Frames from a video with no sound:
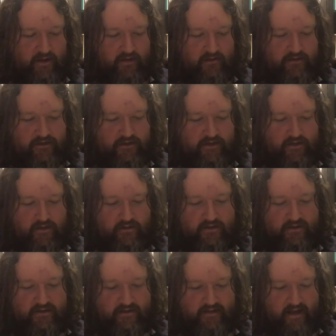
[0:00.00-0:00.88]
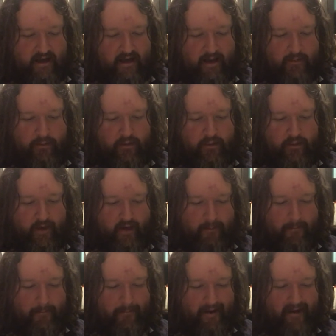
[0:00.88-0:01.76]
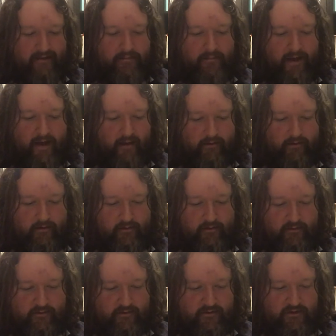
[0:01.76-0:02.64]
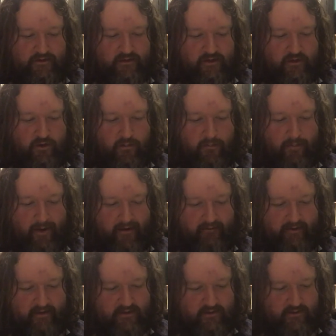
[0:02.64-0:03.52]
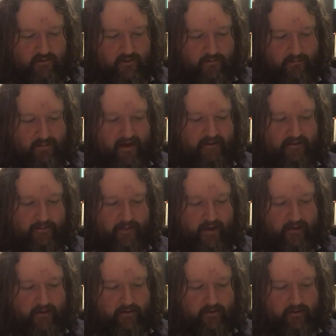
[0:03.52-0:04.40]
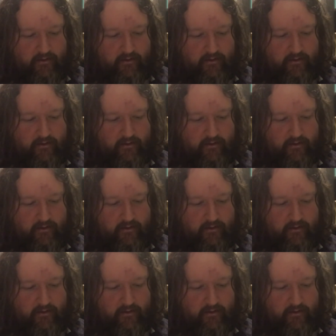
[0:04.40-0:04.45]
She uses that epithet madman, doesn't she? You're married to a madman.